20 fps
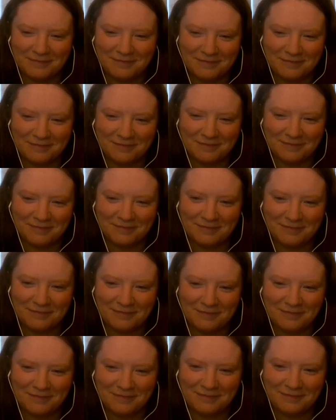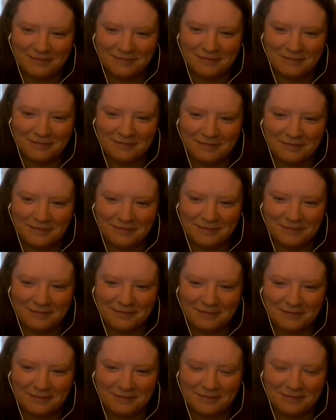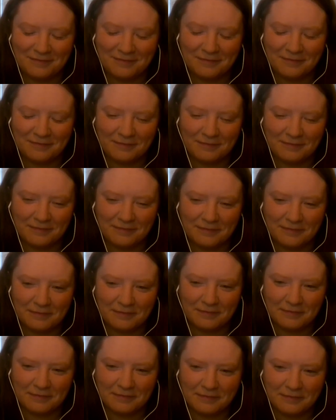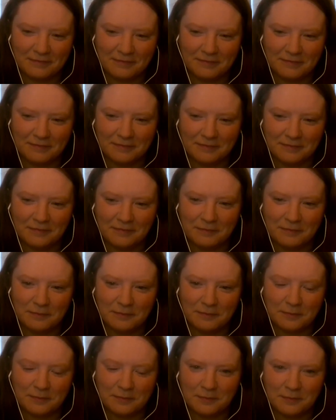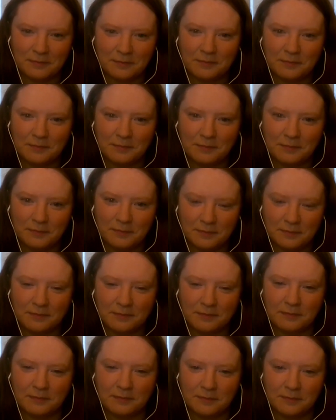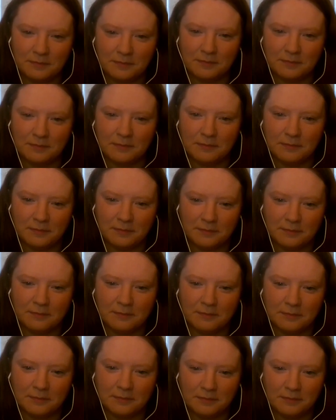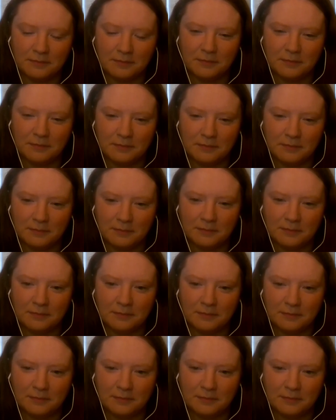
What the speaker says: (not speaking)